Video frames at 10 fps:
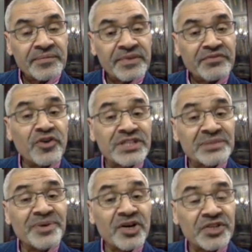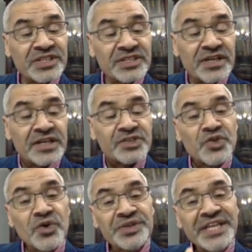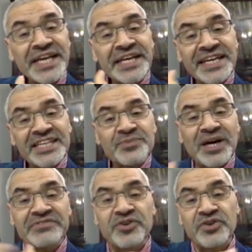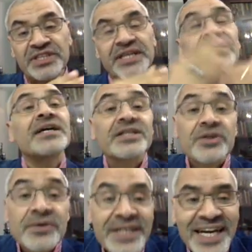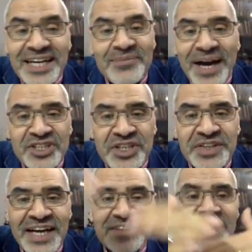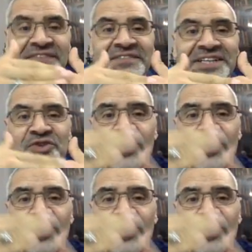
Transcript: 40 births. So they increase by 40. So you can imagine that there is no